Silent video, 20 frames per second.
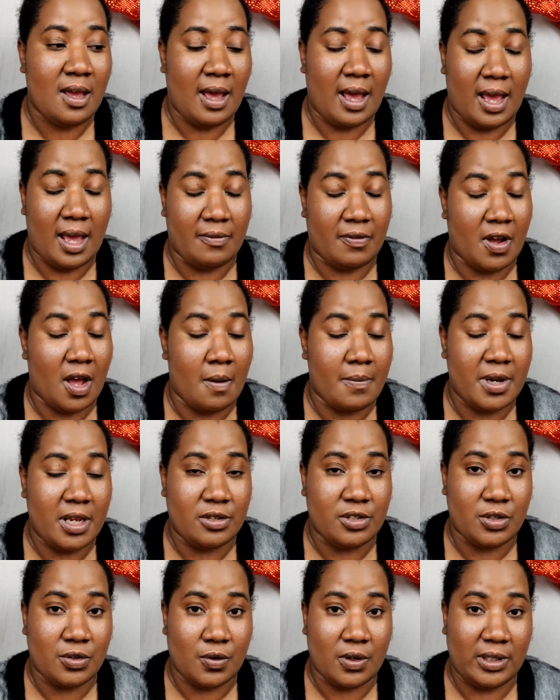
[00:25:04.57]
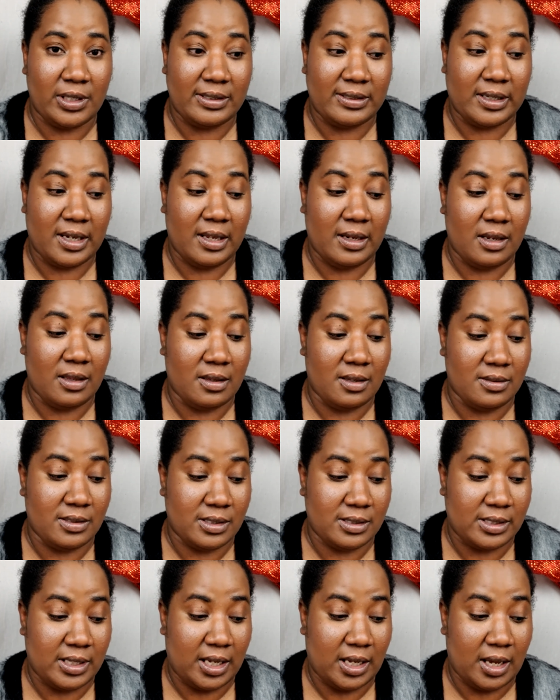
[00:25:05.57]
I have combination oily skin. This
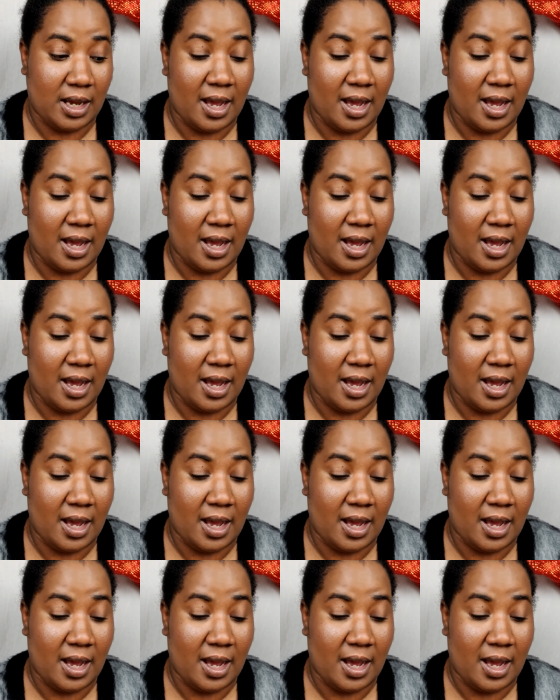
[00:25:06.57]
is a